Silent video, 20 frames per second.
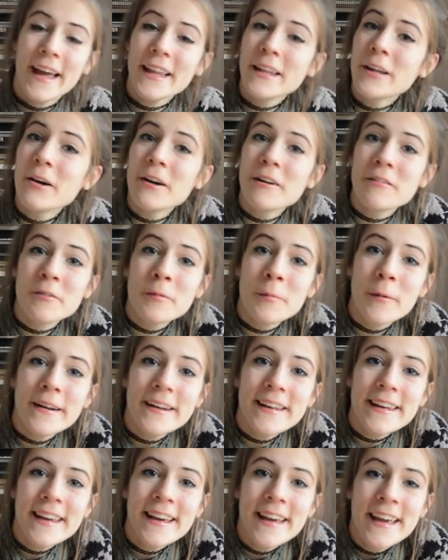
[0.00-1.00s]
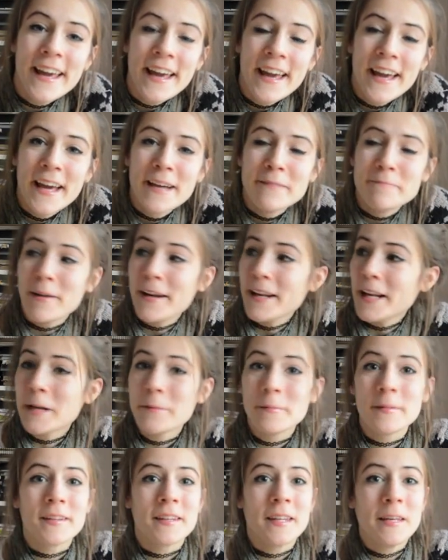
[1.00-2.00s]
Hello everybody, my
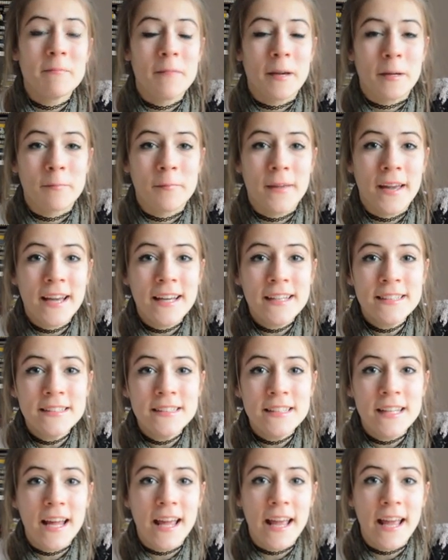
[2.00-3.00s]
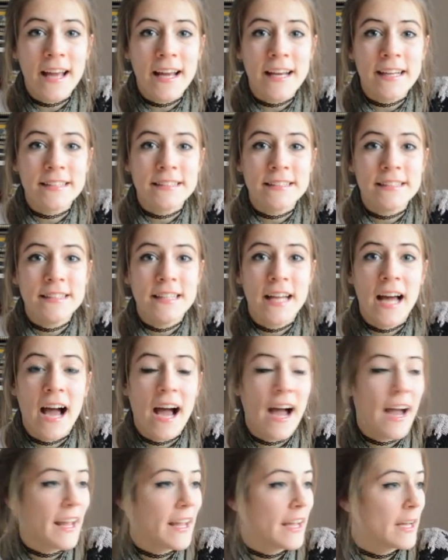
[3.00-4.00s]
name is Kim McMahon and
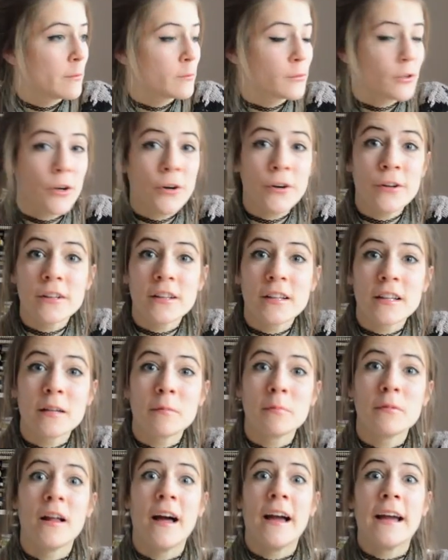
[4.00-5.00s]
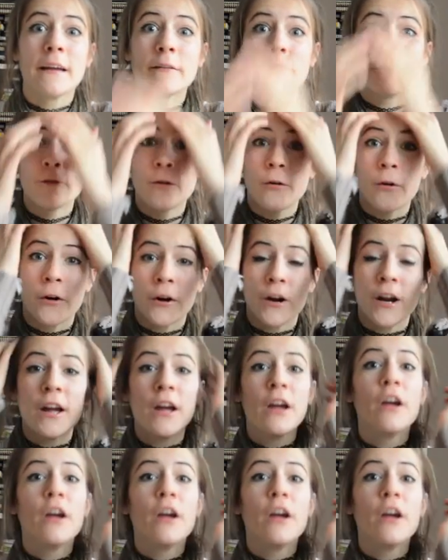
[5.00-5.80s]
I am currently applying for